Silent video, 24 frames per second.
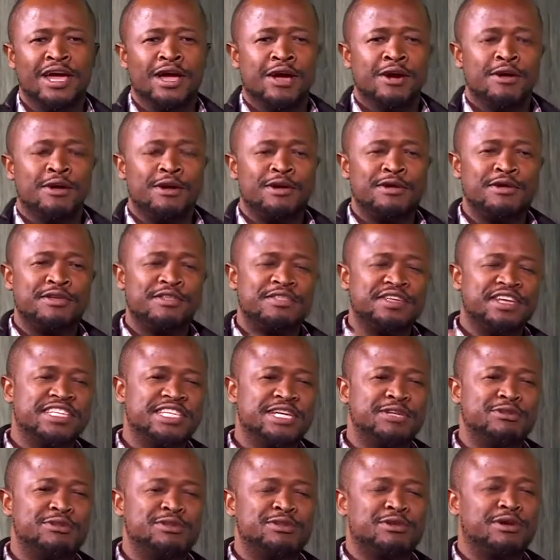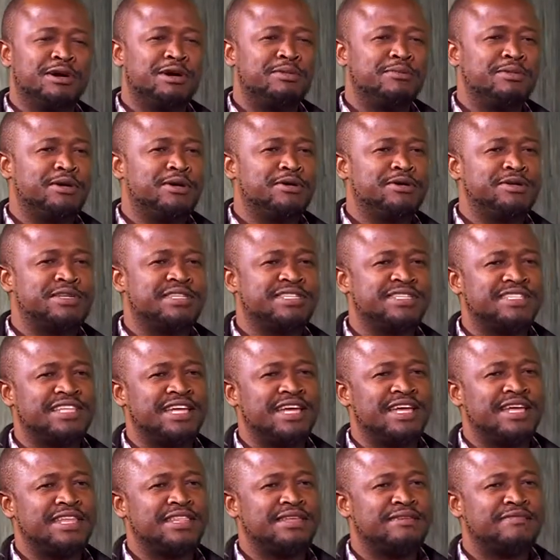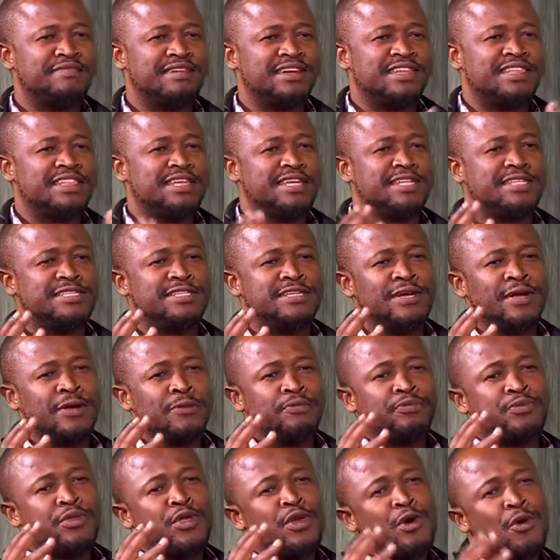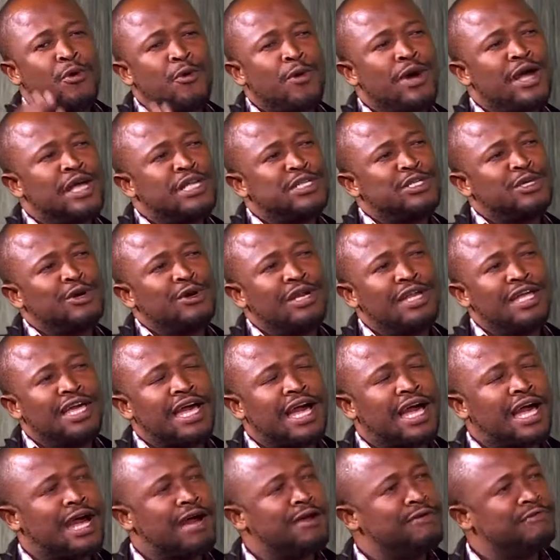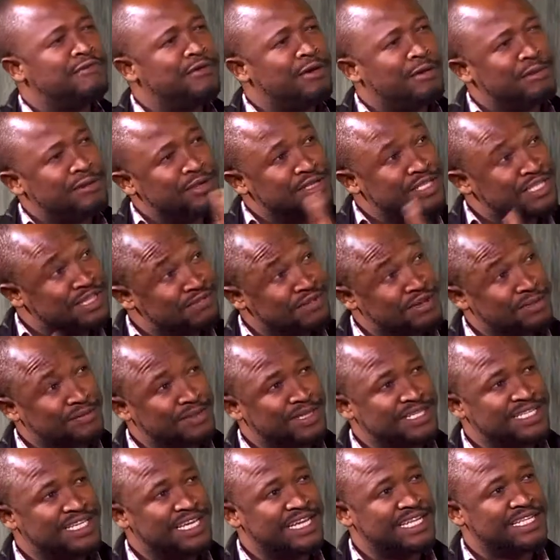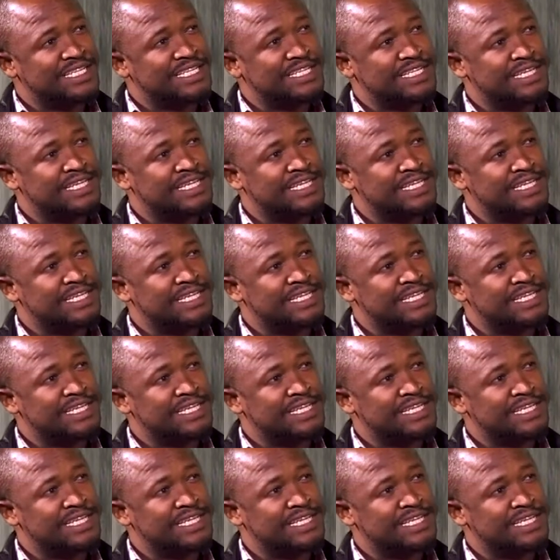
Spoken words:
one of the things that we talk about is the fact that your words only account for about 7%.